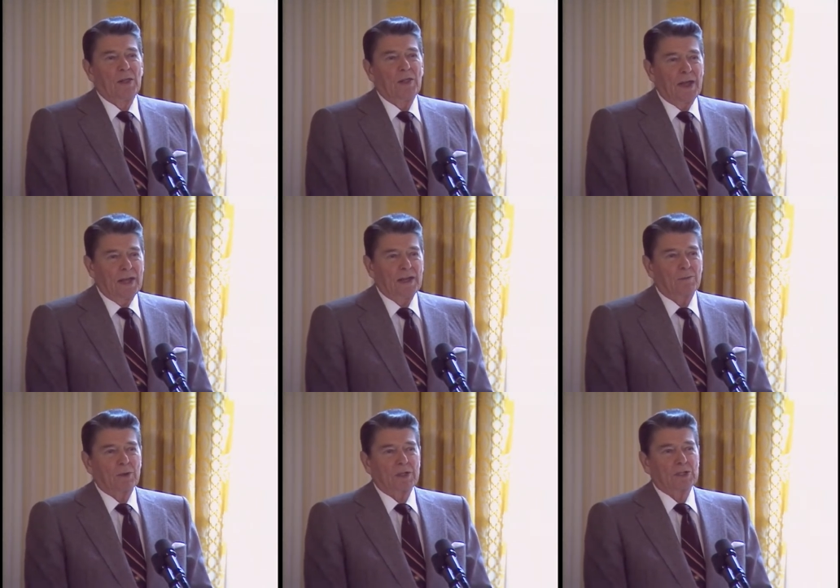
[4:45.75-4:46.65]
they have
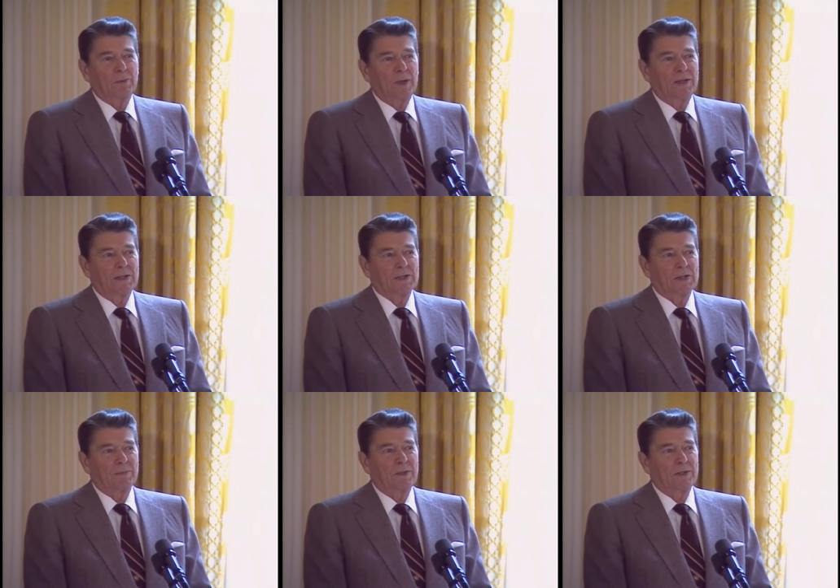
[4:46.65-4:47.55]
participated in
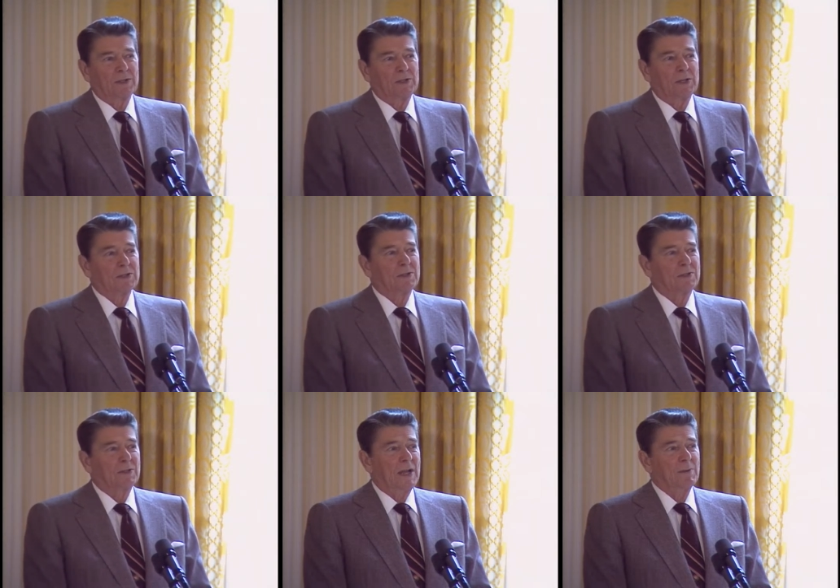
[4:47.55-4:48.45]
something that just
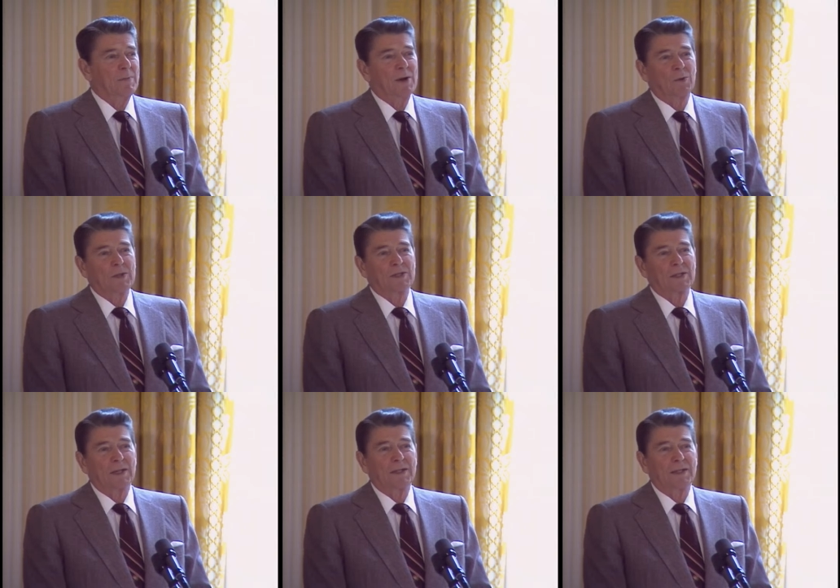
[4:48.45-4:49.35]
came about
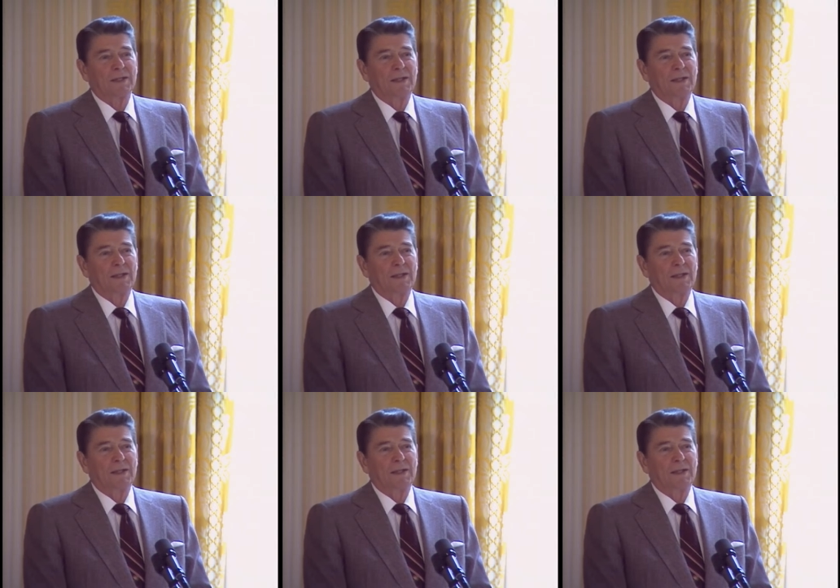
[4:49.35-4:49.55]
recently.